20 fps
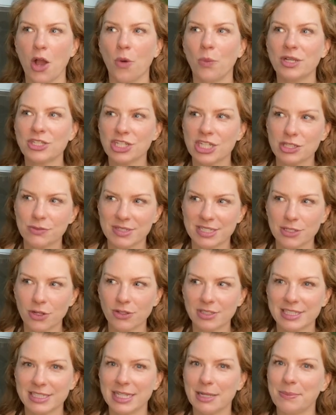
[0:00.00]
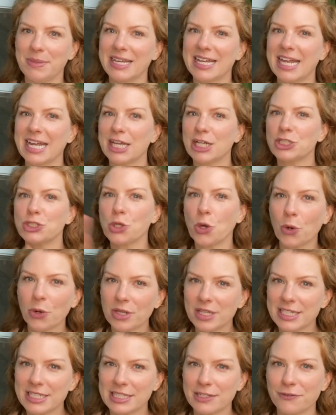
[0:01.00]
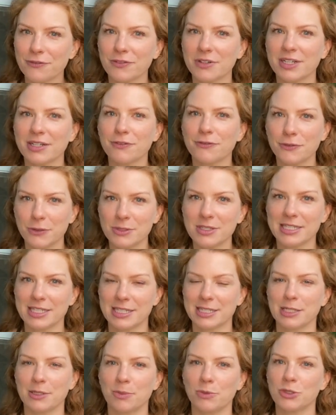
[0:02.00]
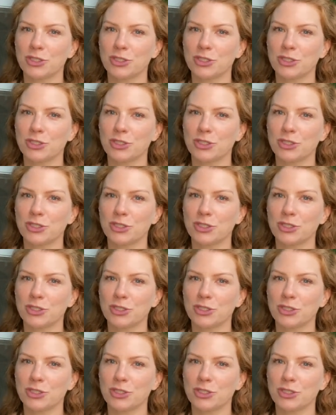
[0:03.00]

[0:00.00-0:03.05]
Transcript: which has resulted in me getting a totally different food system,